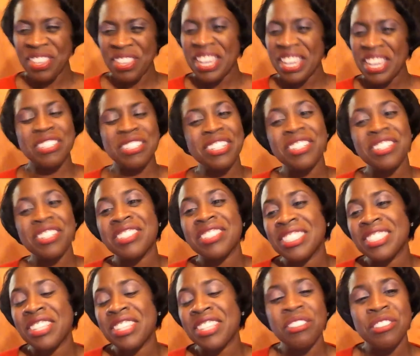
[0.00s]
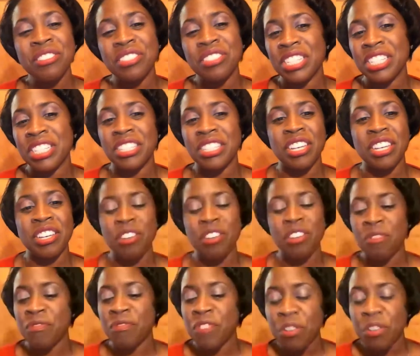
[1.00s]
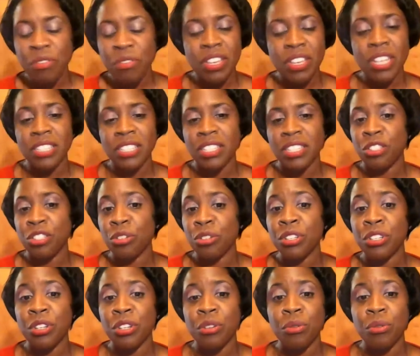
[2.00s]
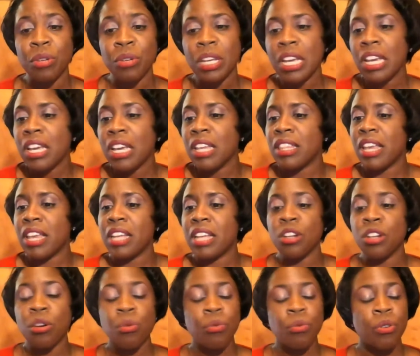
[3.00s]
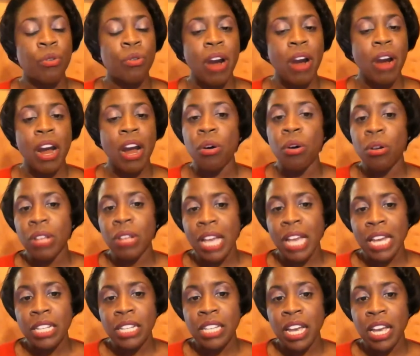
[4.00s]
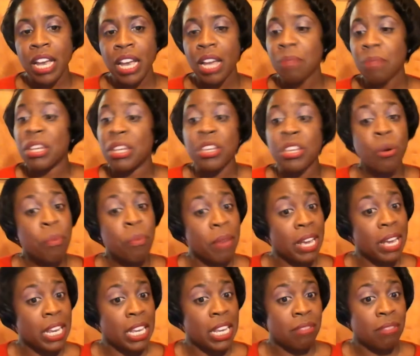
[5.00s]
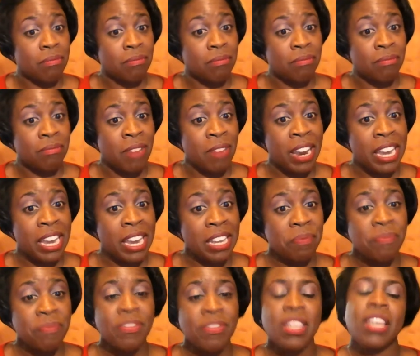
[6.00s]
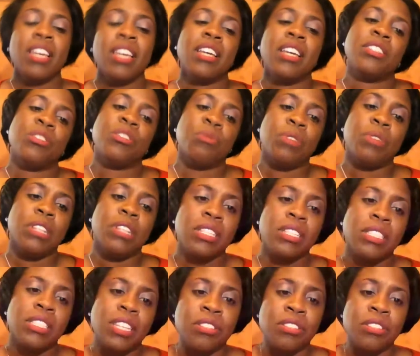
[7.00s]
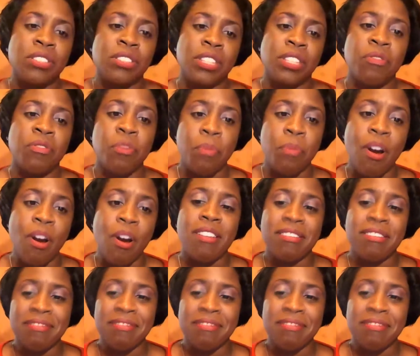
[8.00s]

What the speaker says: So those are just a few things that you can do that don't require a whole lot of time and no money, right, to really set yourself apart.